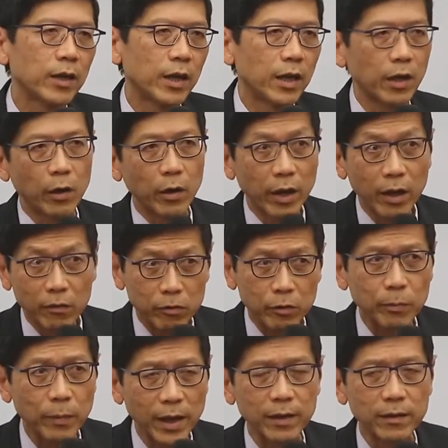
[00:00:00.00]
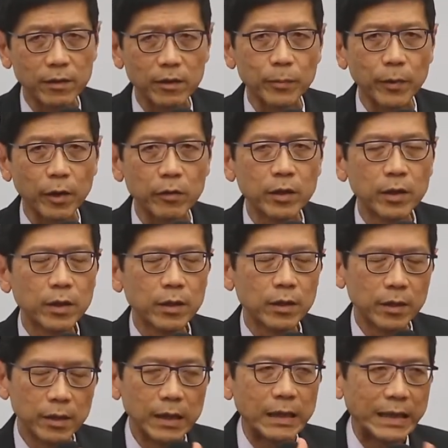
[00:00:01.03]
and our health span is about
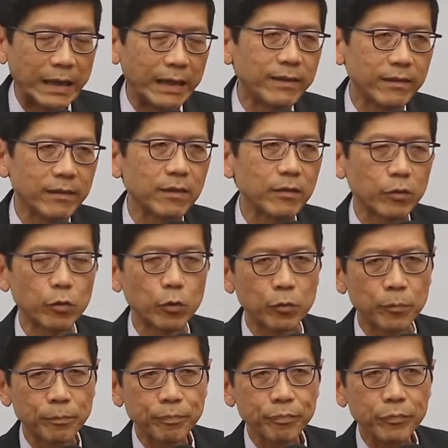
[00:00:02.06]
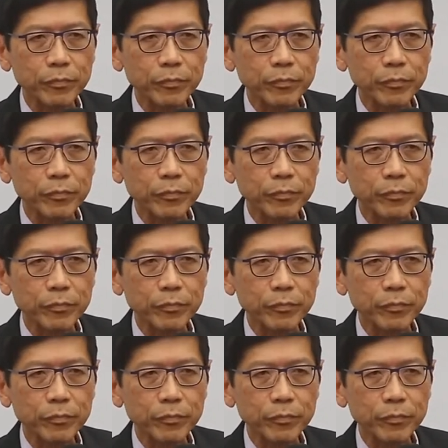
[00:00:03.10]
nearly 80 years old.